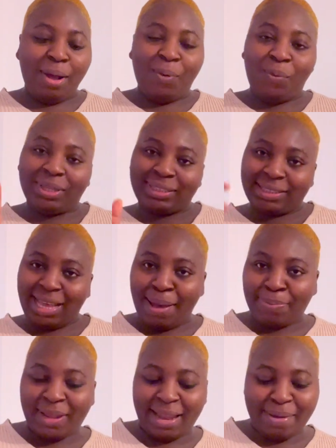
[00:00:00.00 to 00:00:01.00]
What's
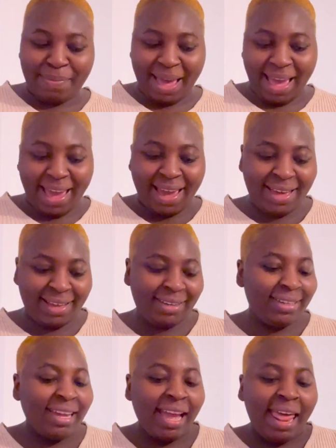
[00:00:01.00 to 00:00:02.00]
up, Lala May?
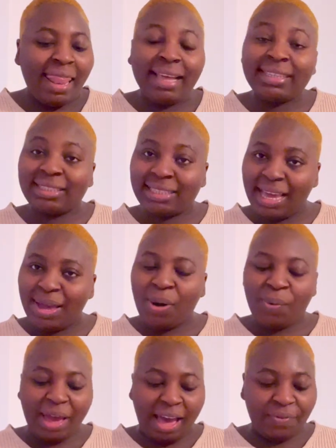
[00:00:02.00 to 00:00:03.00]
Let's see
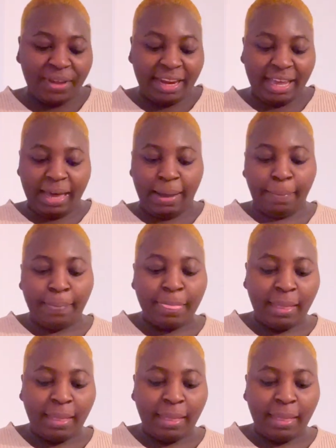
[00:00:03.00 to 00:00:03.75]
what we have in here.